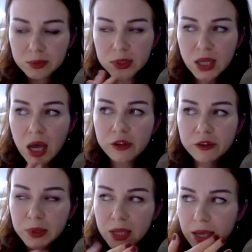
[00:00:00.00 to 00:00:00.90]
style
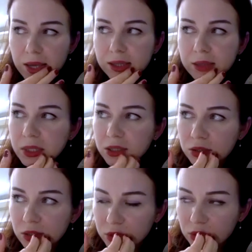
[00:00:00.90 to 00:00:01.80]
of playing, the
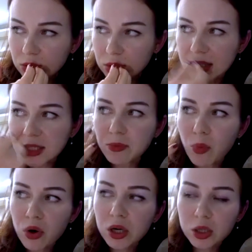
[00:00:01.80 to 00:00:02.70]
Mansurav school, it's
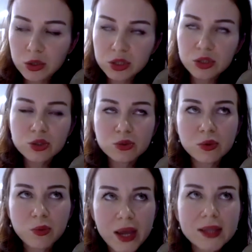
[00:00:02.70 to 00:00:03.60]
more closer to the
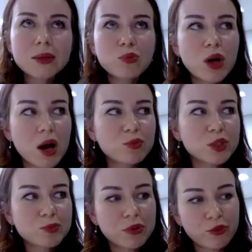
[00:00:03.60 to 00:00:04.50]
way that Mugham
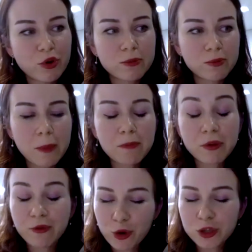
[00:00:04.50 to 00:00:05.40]
was performed
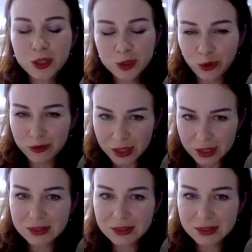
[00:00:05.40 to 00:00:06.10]
before the Soviet